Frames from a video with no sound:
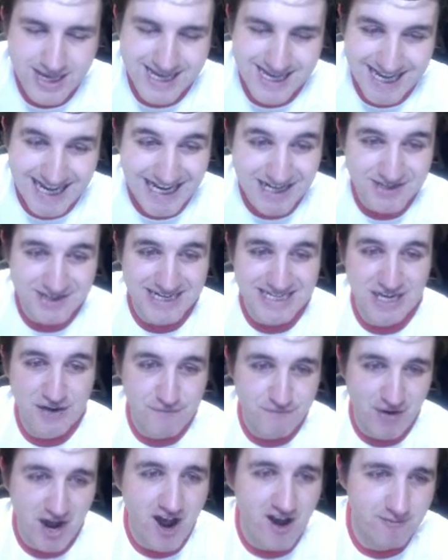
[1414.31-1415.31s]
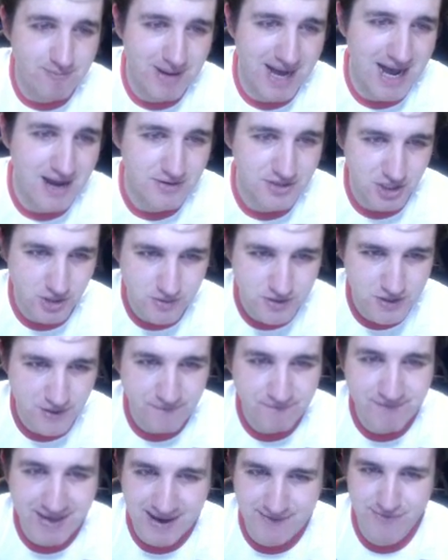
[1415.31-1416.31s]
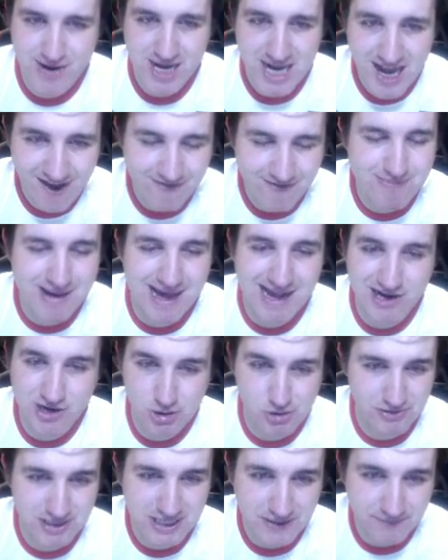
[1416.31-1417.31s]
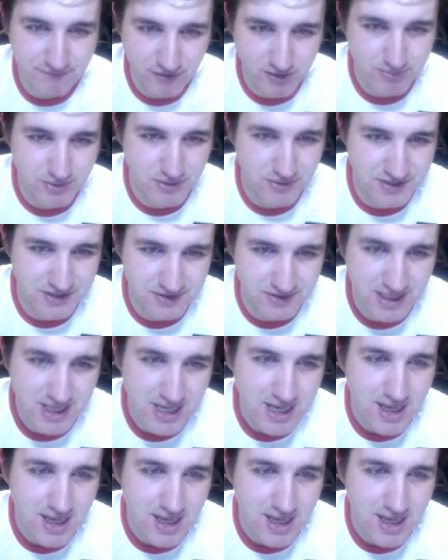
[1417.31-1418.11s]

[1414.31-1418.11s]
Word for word: He donated £5. Who's your favourite left back currently in football, dude?